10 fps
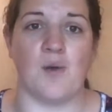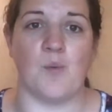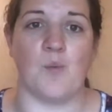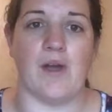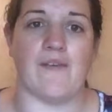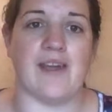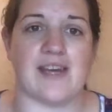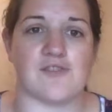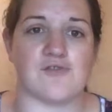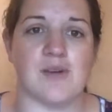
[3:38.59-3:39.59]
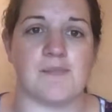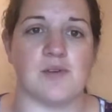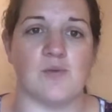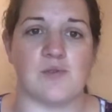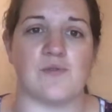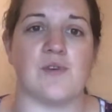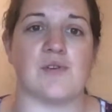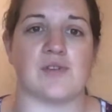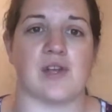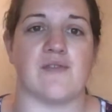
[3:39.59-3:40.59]
Where I had trouble was
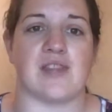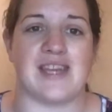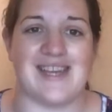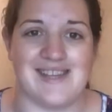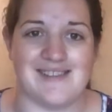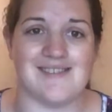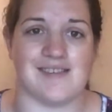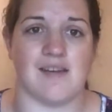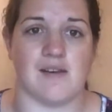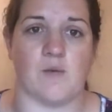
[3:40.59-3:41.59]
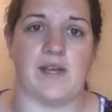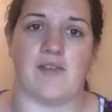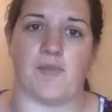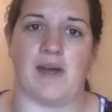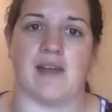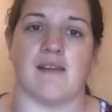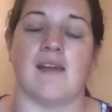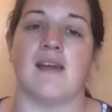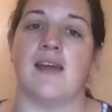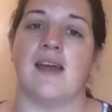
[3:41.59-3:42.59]
folding over the inside waistband
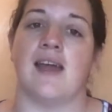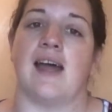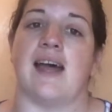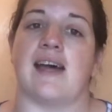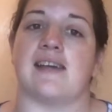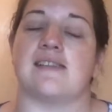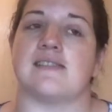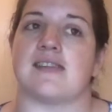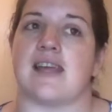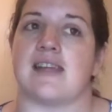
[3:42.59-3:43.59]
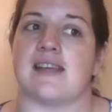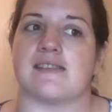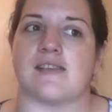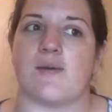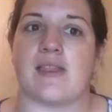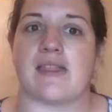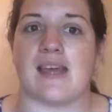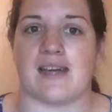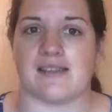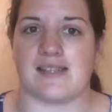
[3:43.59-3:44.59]
and then sewing
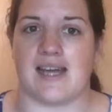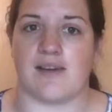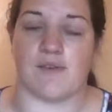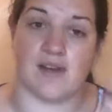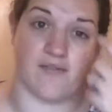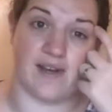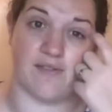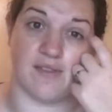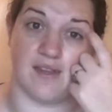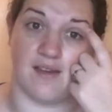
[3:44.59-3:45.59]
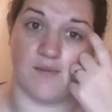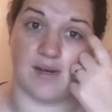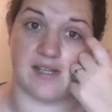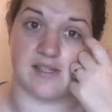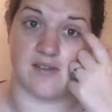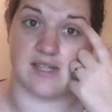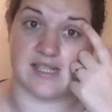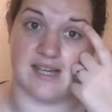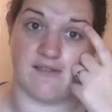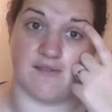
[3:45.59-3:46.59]
that down. I found that when I sewed it
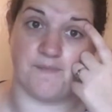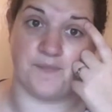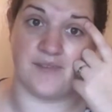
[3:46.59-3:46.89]
down